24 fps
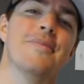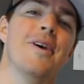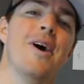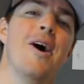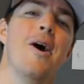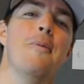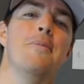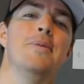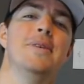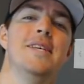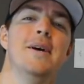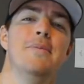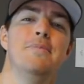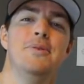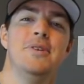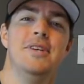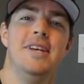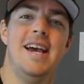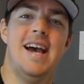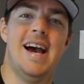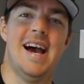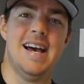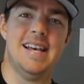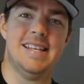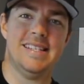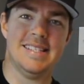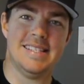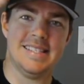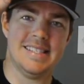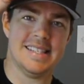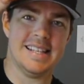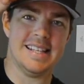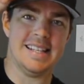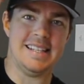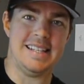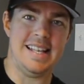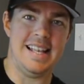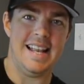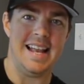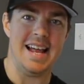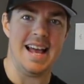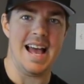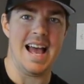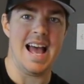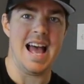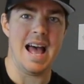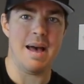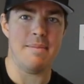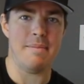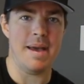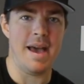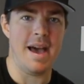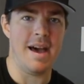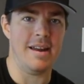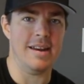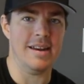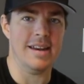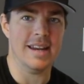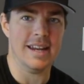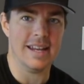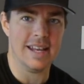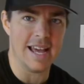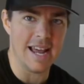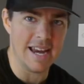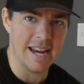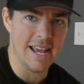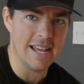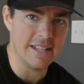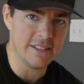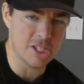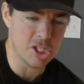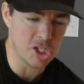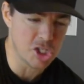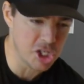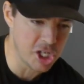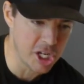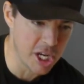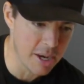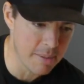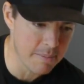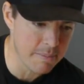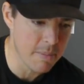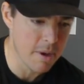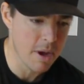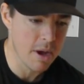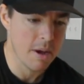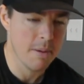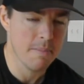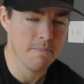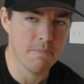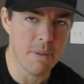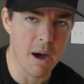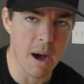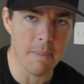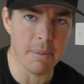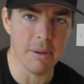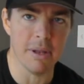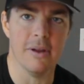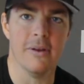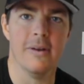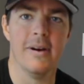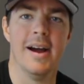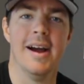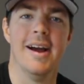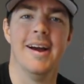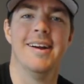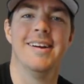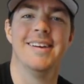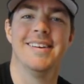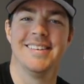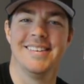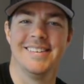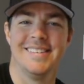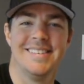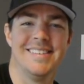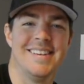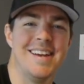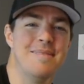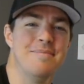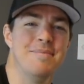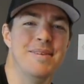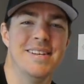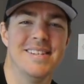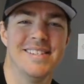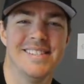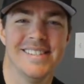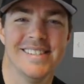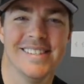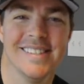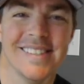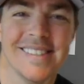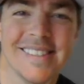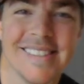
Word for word: Hope this helps you guys. I'm out. Gotta hit the gym, pump a little iron. God bless you.